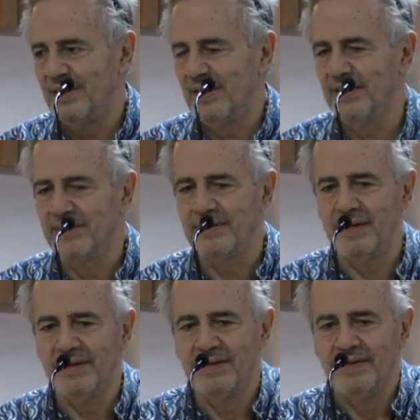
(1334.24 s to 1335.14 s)

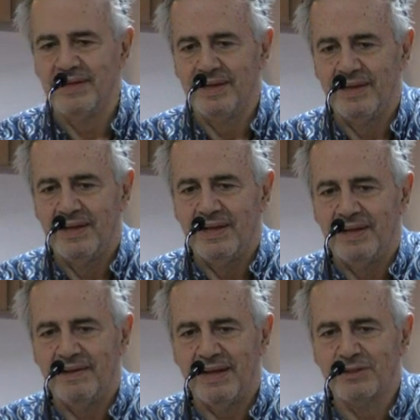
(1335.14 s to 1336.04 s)
India,
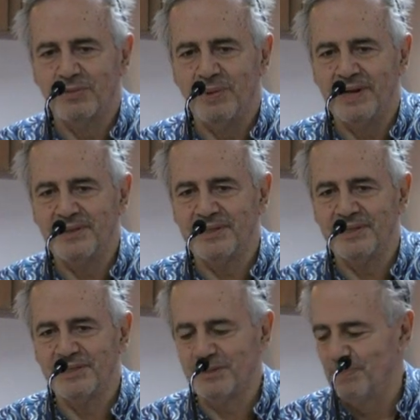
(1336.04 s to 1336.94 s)
as well as
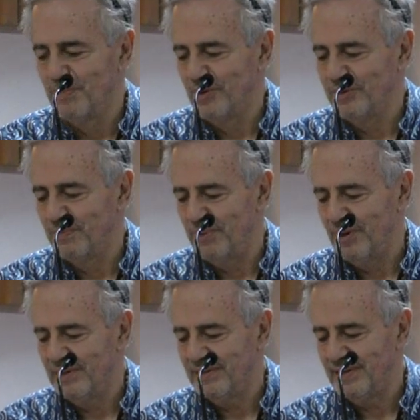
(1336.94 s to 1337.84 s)
its modern
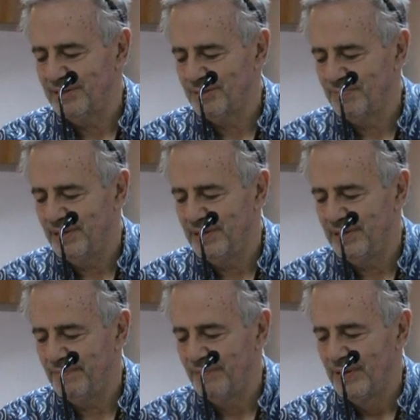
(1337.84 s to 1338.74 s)
politics. But
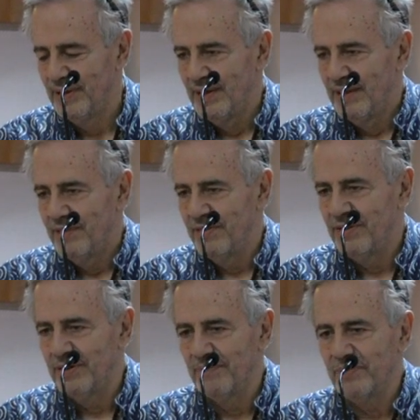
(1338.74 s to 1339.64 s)
um,
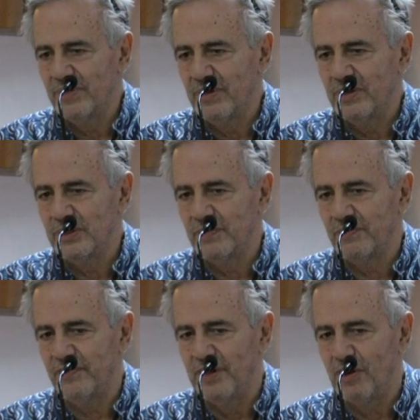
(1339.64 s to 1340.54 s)
the
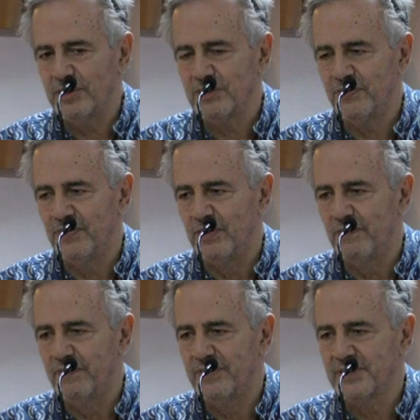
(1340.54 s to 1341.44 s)
philosophy
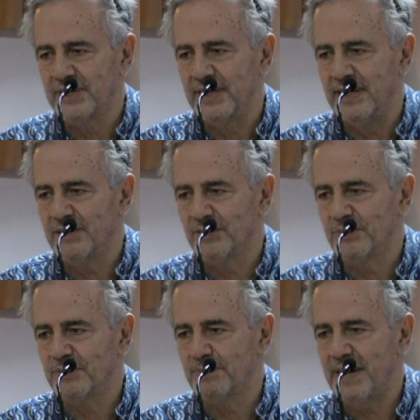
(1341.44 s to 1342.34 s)
of the Cynics
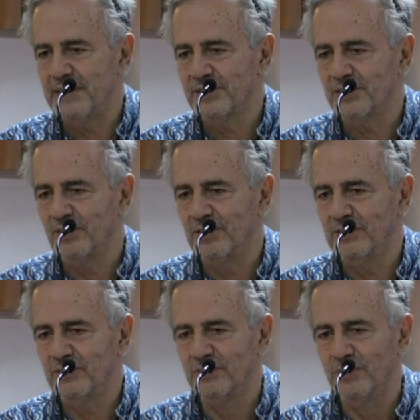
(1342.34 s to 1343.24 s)
was passed on
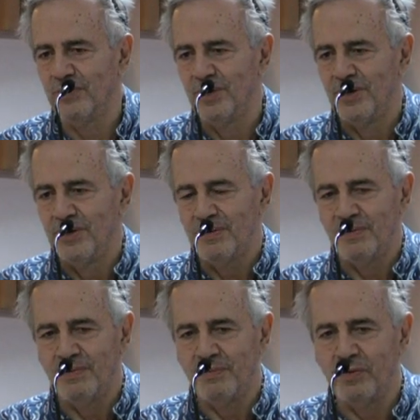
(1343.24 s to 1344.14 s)
to
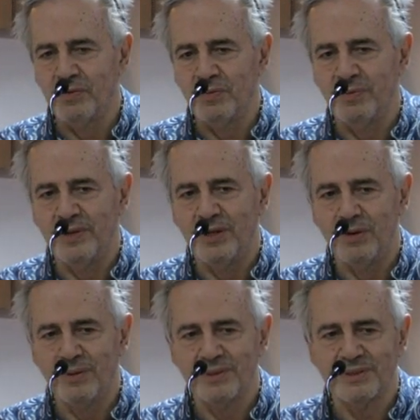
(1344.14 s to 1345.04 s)
what we
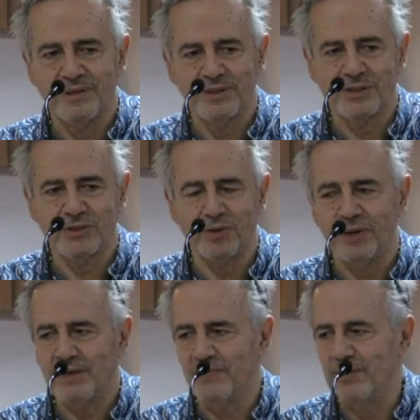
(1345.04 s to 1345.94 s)
know as the
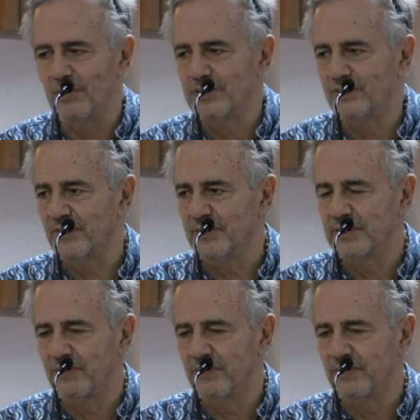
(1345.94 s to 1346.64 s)
Stoic philosophers.